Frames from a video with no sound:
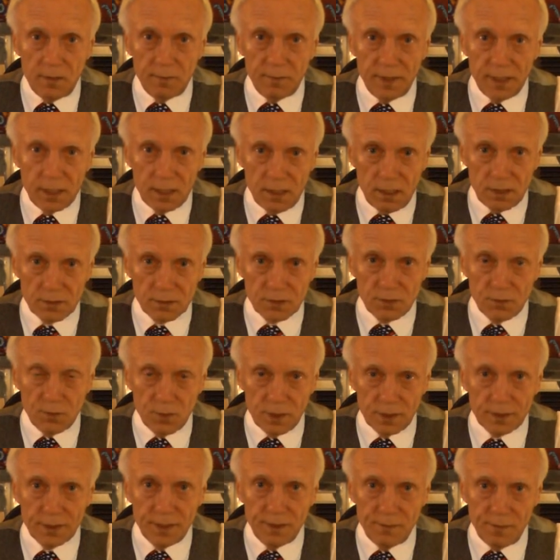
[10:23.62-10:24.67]
because the
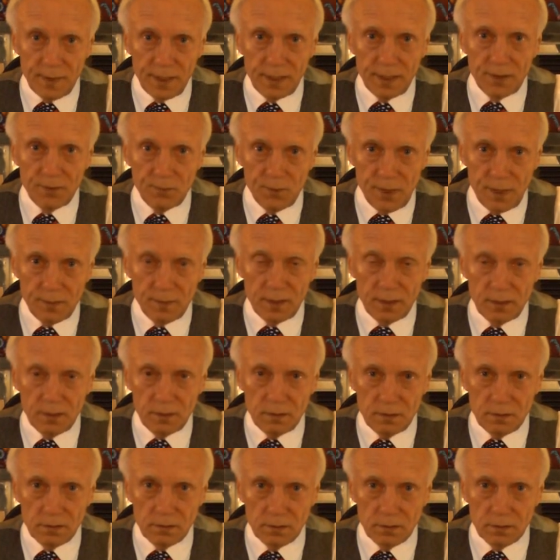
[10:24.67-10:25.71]
working men and women
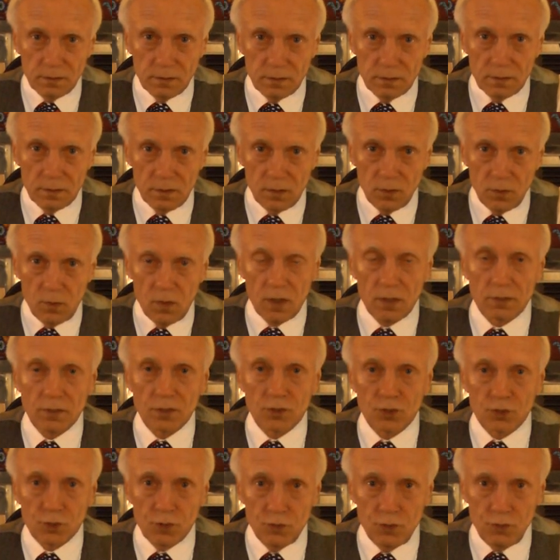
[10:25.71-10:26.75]
who are the
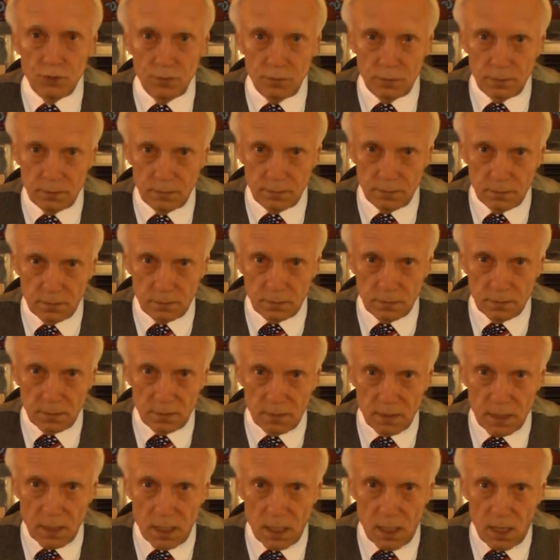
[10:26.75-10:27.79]
true
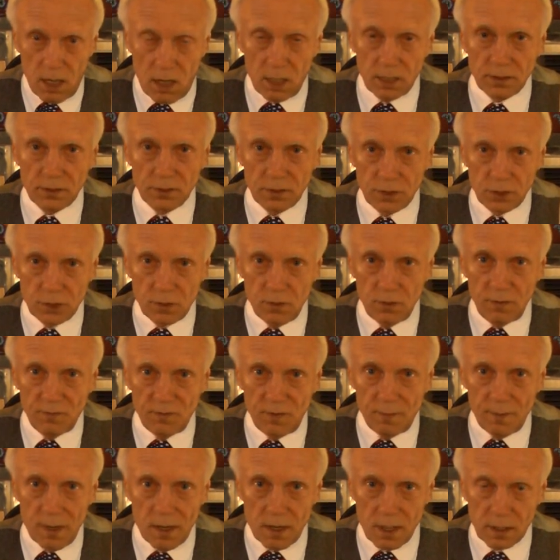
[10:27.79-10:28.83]
heart and soul of
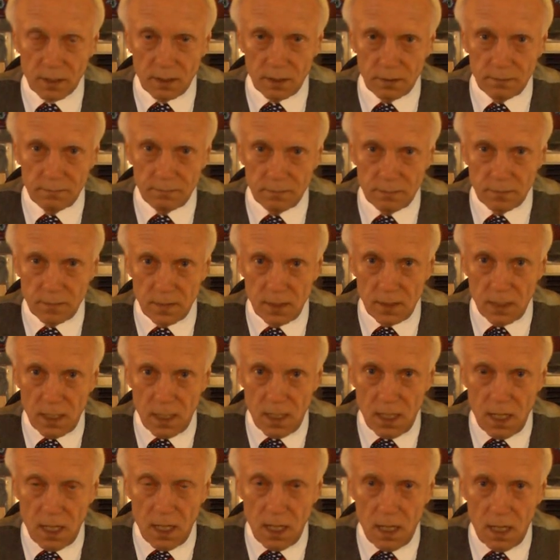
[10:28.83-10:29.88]
America
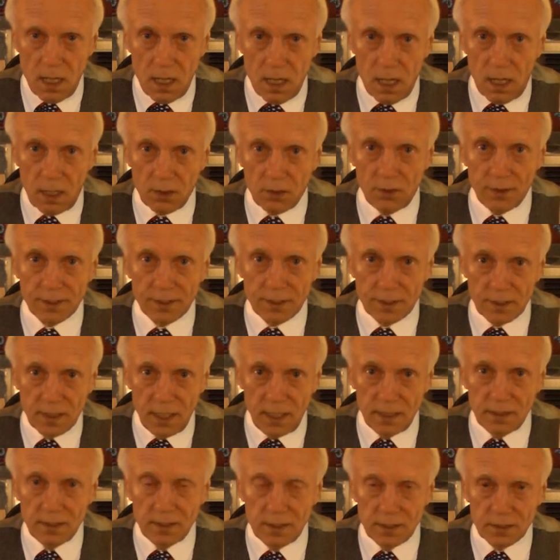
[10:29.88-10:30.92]
are going to
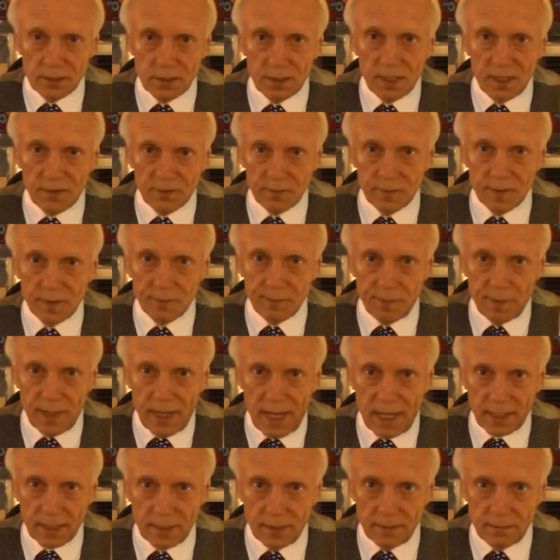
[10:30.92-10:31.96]
take this government
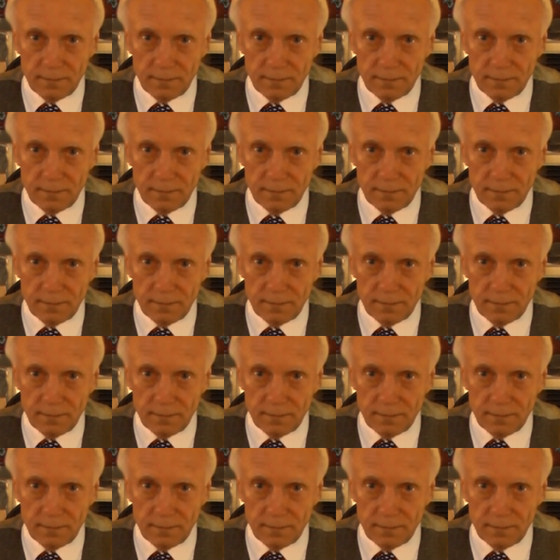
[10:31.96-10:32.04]
back.